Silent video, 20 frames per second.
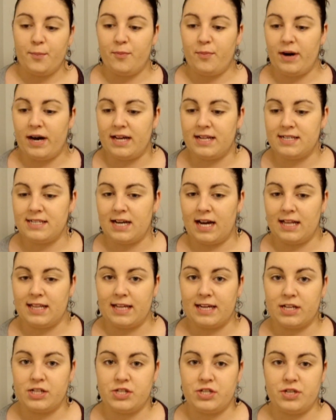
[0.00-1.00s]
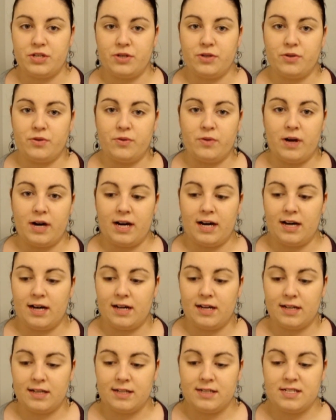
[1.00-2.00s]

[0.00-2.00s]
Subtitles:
but I like to